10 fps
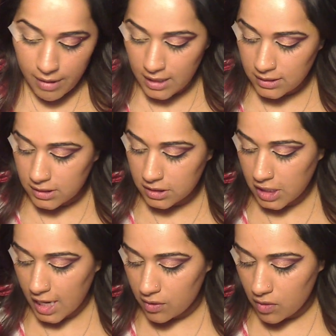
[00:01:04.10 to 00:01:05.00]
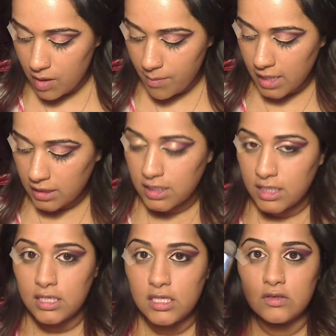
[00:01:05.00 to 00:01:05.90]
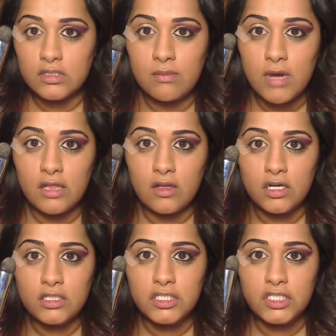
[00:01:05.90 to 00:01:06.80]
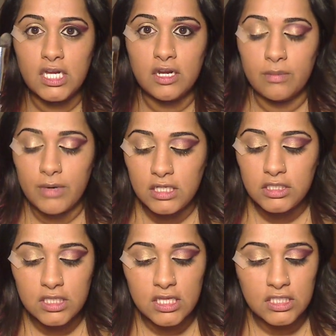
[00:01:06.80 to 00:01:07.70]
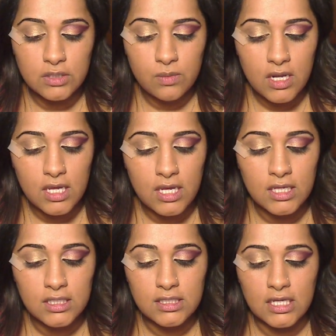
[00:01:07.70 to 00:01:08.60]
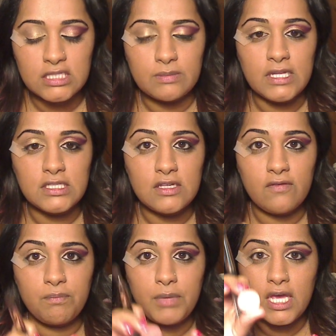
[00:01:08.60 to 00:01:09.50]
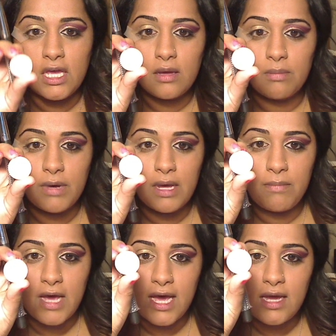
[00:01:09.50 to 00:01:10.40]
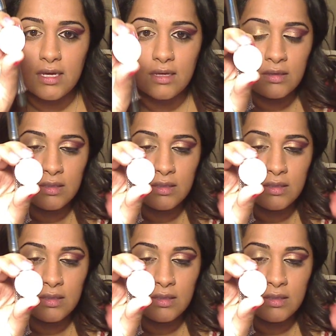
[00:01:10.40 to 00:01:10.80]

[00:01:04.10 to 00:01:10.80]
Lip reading: base shadow on my lid using my large shader brush. This one is Expensive Pink by MAC.